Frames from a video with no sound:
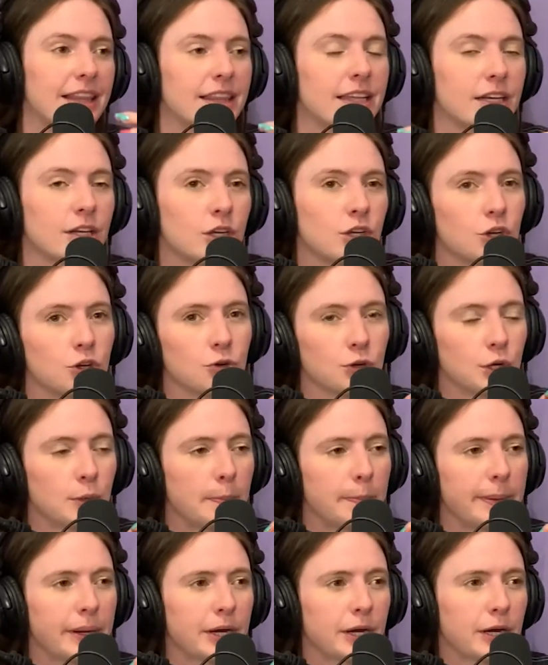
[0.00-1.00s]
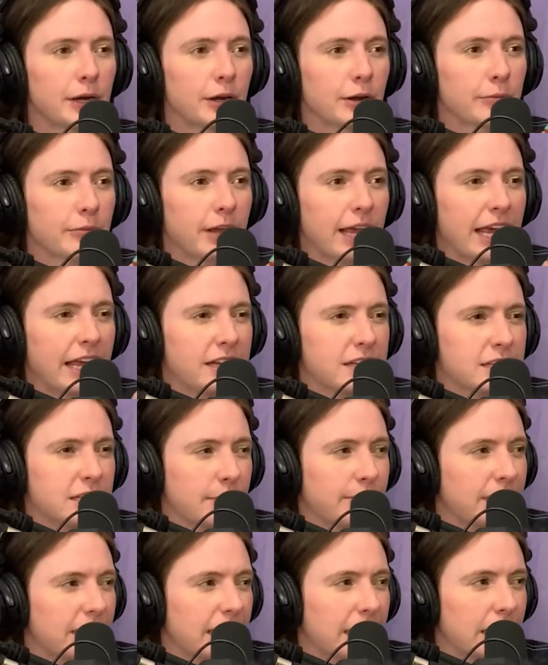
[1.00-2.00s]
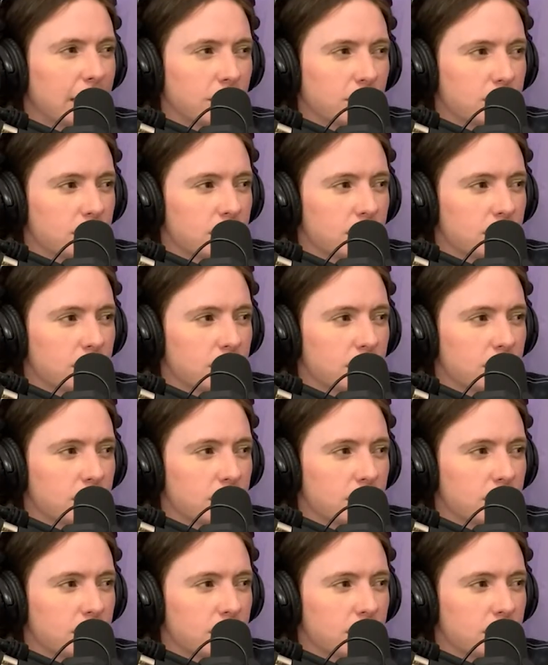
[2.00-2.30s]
the grouper and something else.